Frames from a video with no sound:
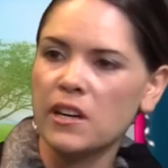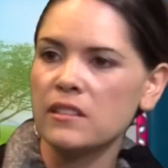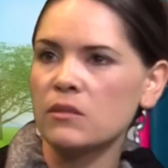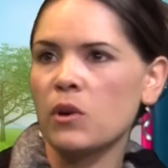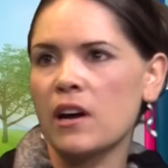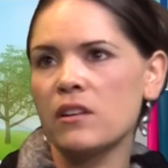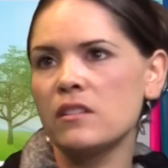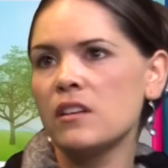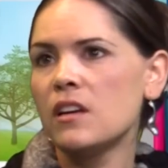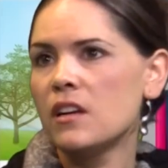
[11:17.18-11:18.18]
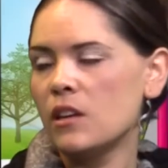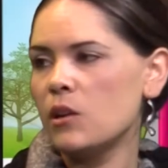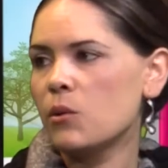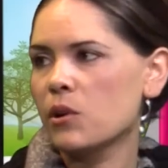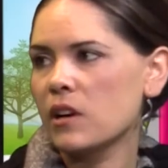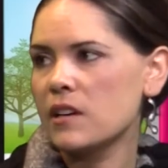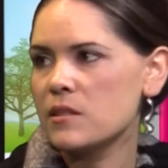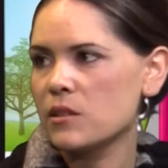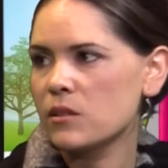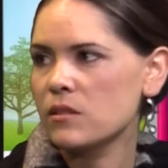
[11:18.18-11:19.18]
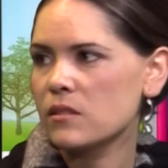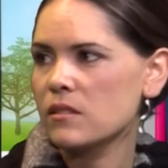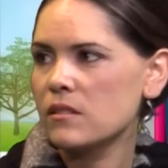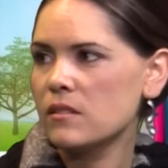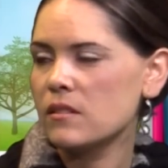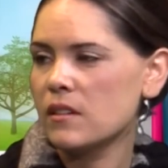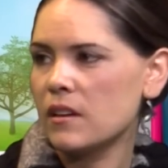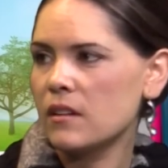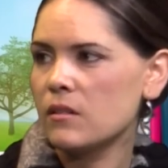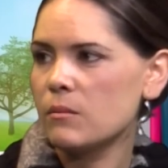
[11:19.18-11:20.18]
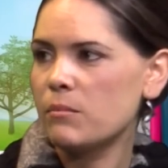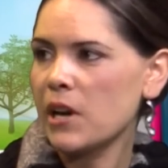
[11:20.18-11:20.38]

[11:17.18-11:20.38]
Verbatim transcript: desk, how to, you know, organize their Can I make an